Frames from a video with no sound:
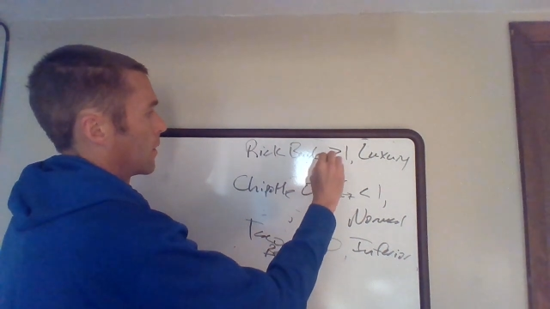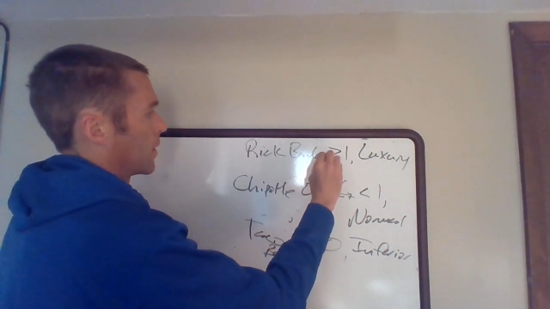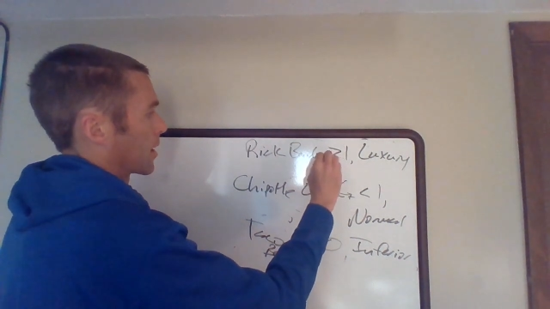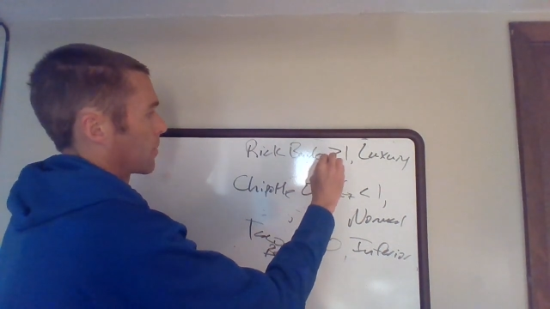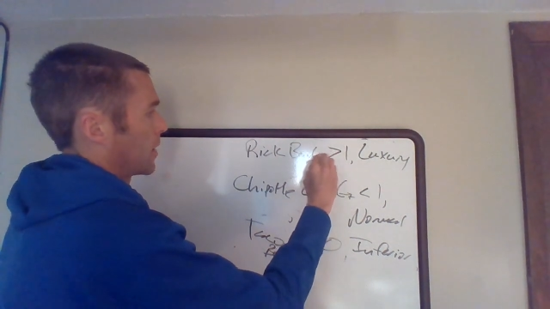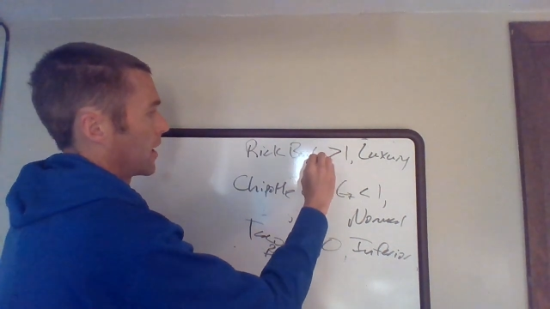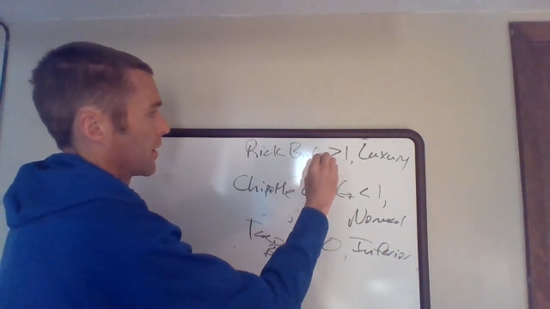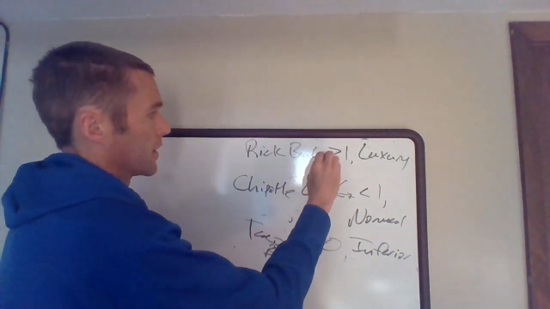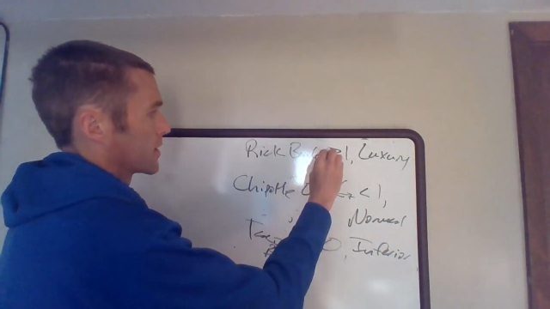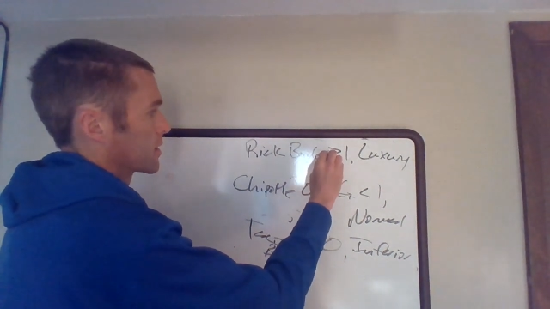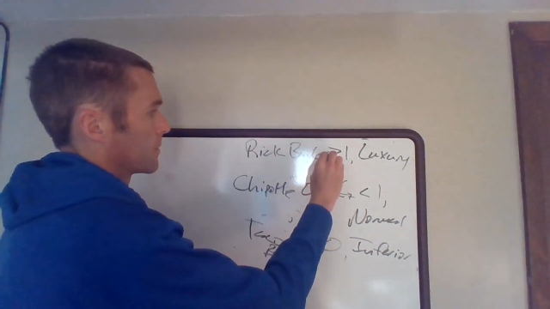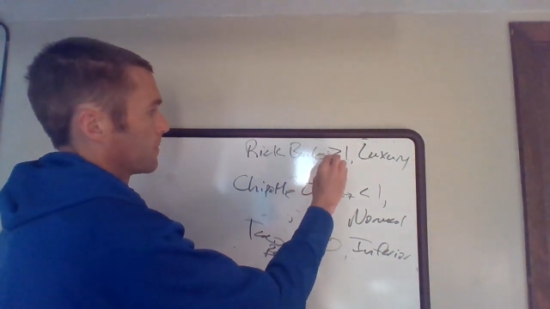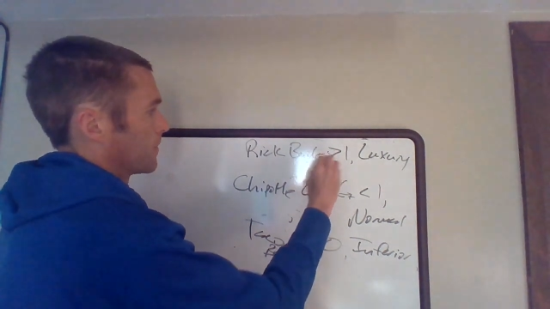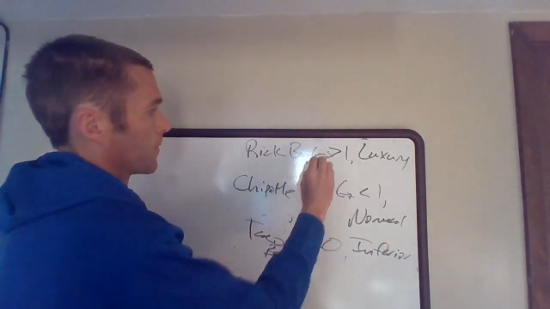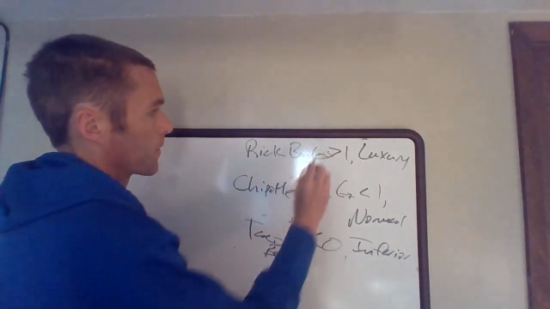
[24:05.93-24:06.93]
Rick Bayless.
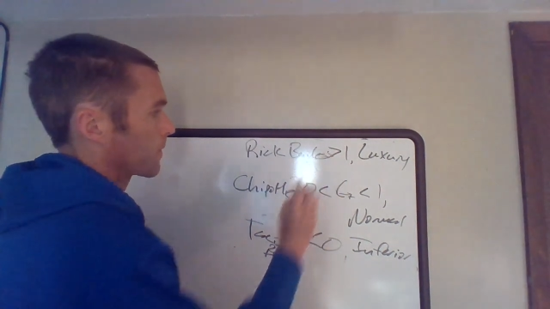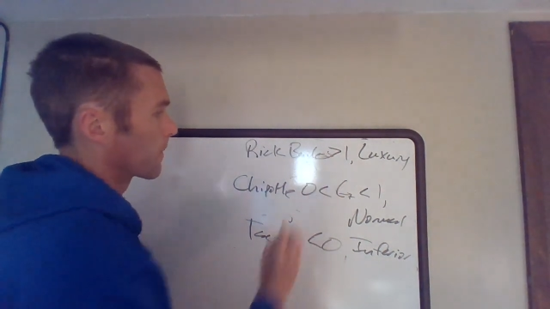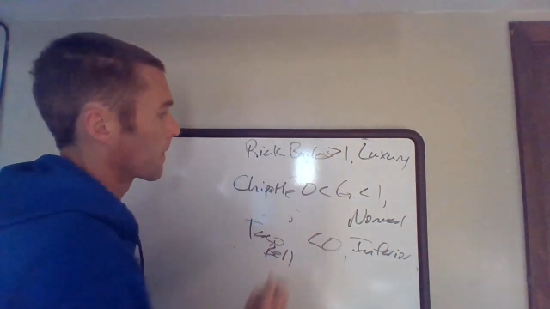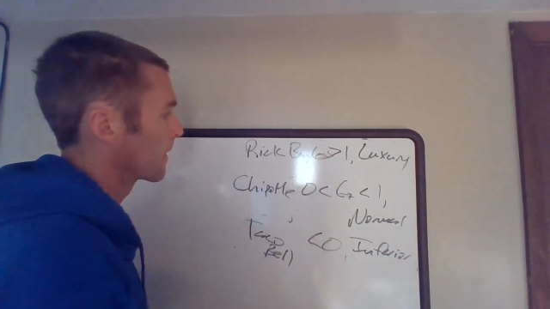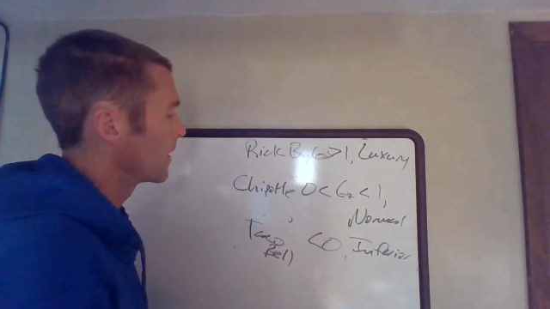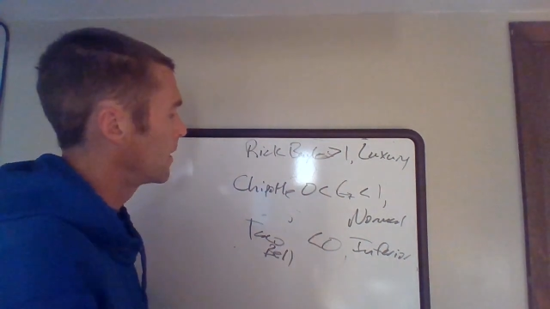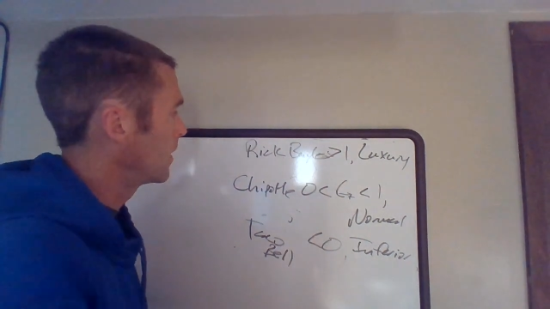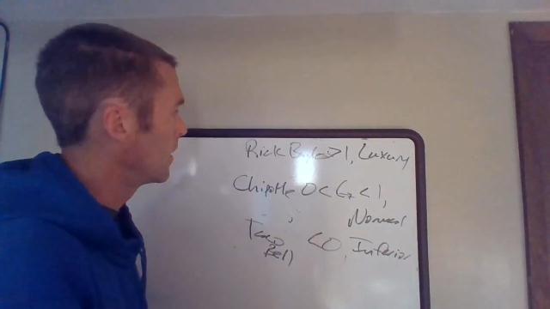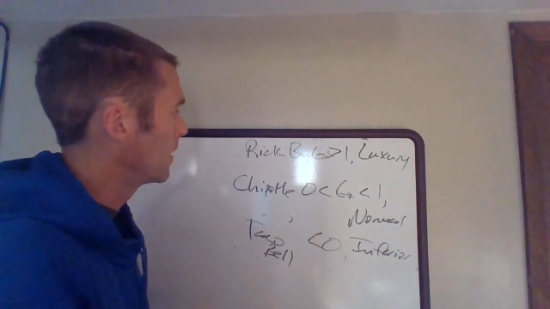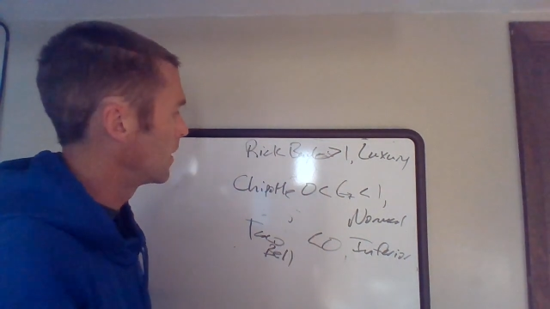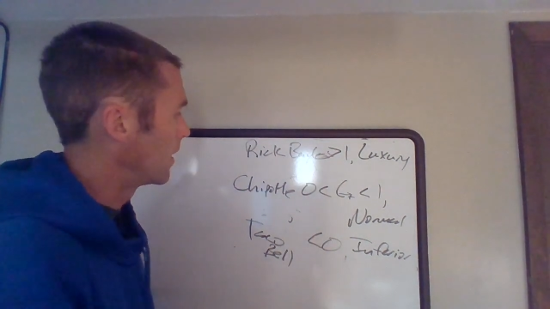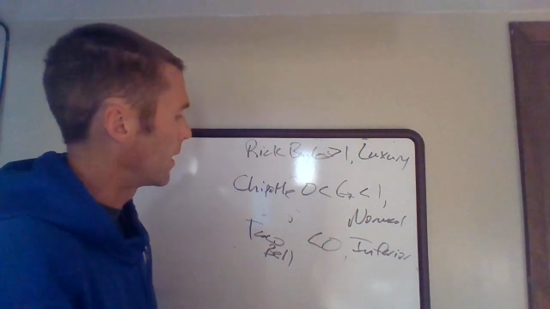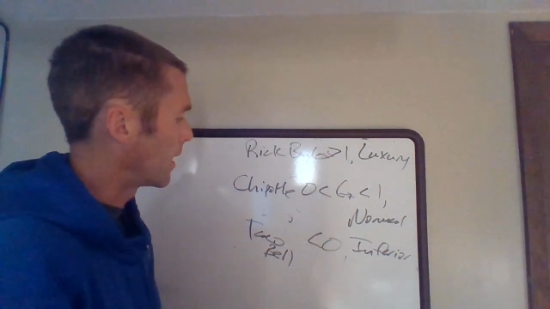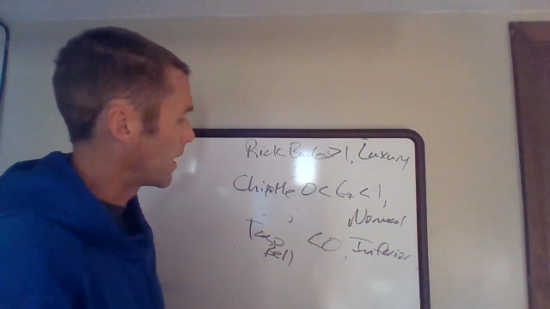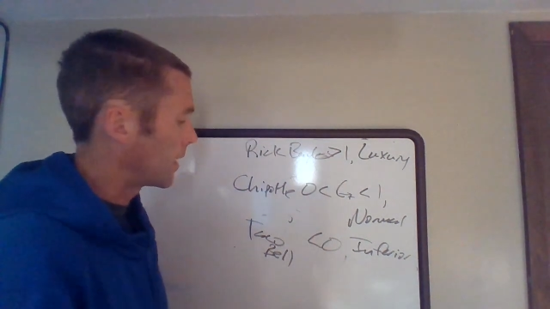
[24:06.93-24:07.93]

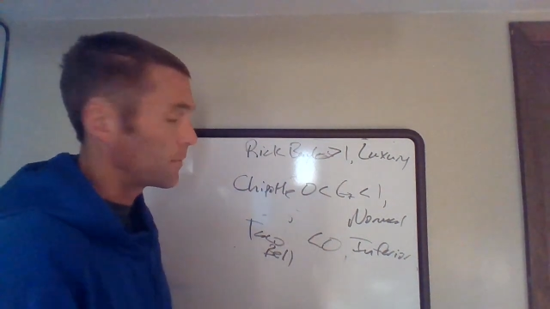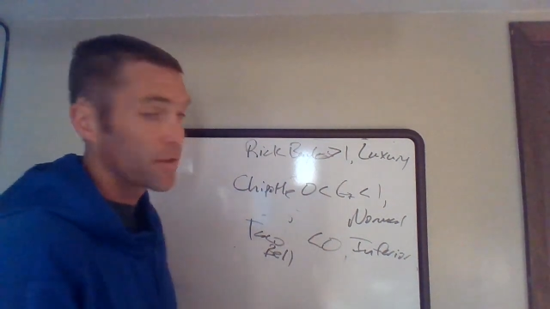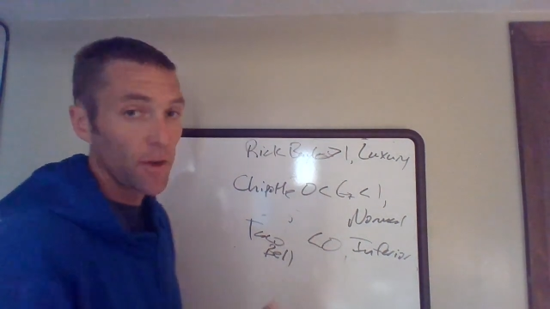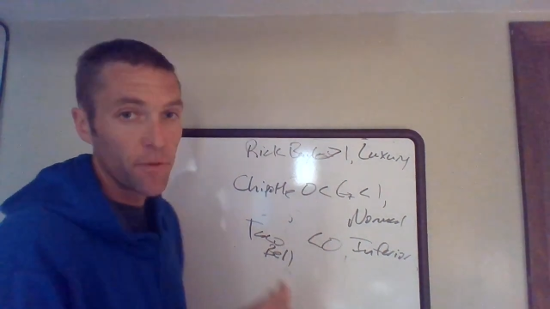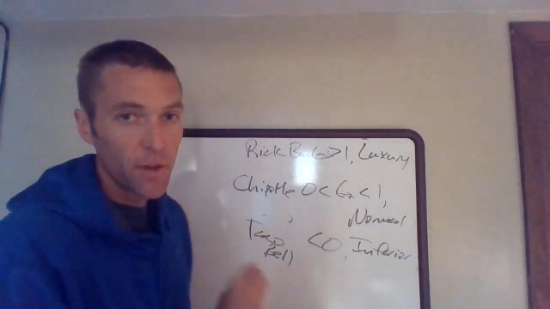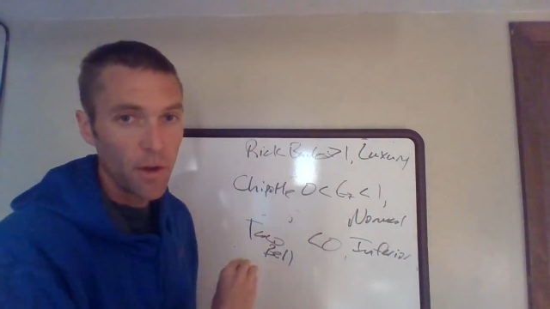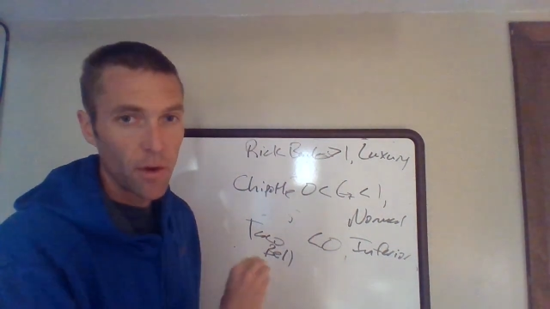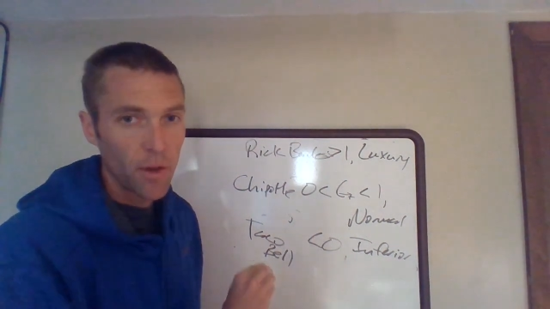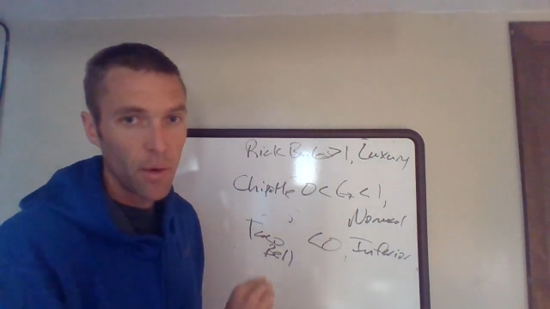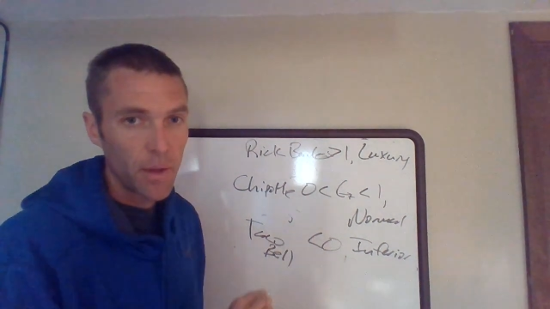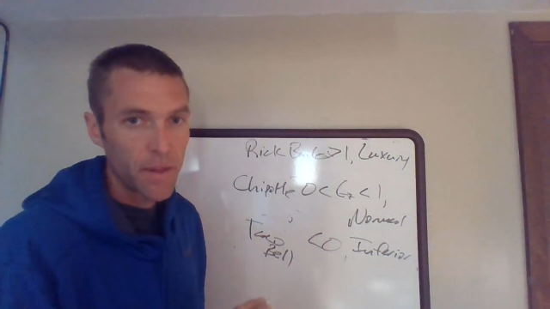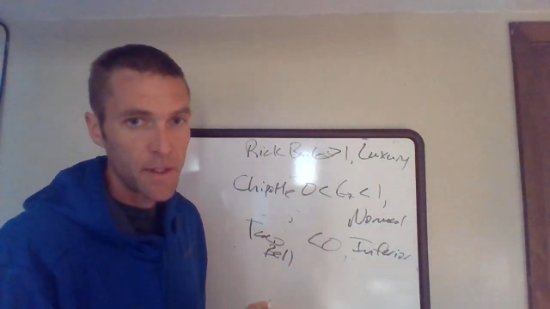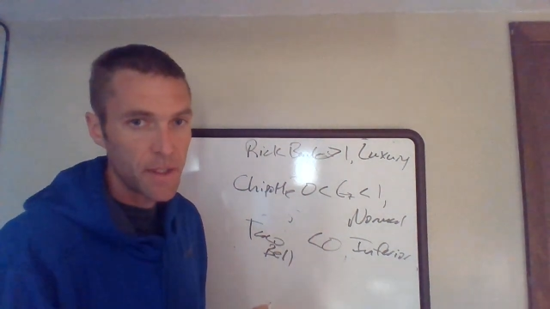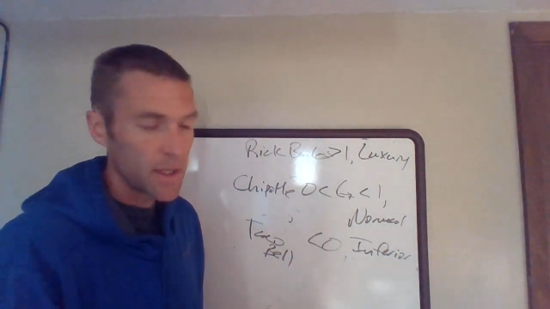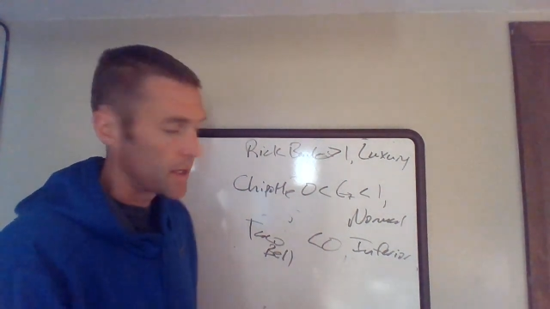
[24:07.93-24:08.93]
So if you don't know what
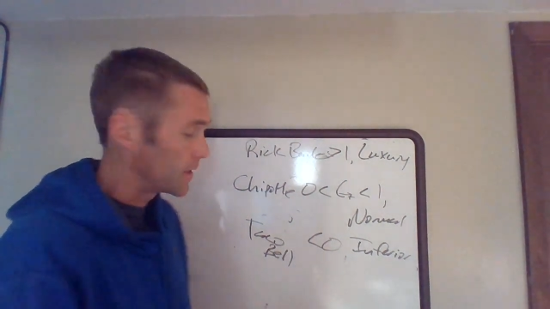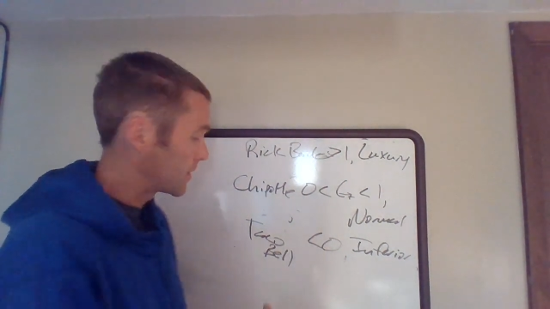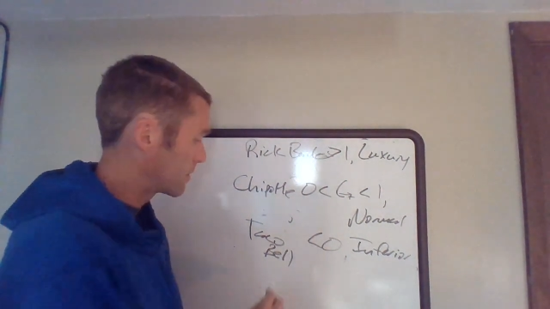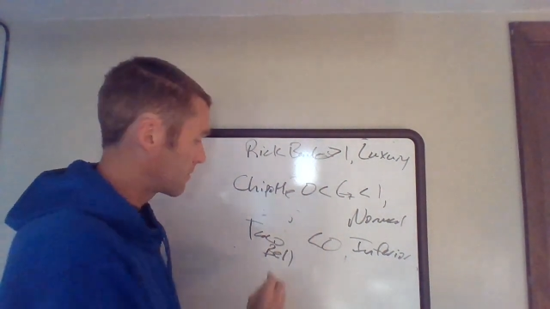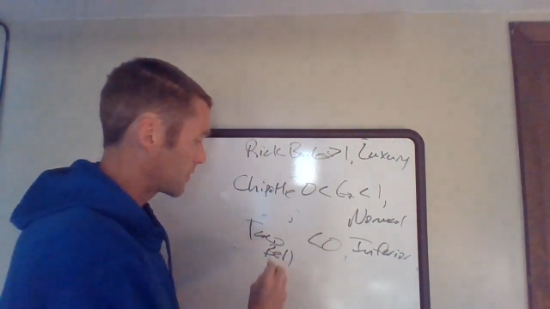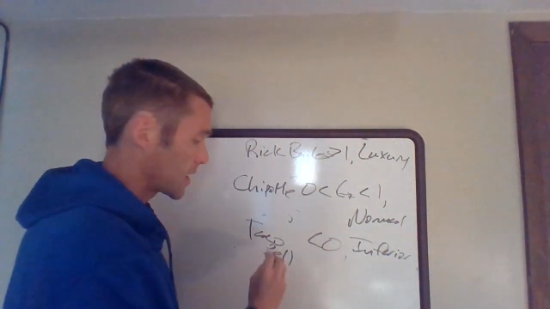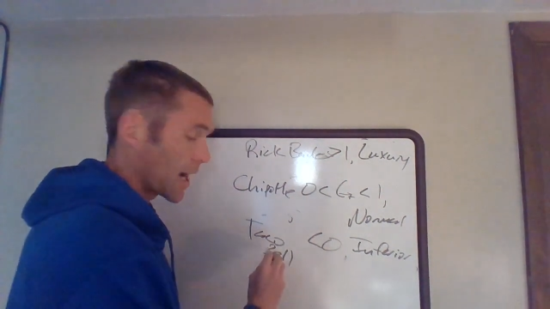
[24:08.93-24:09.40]
this is,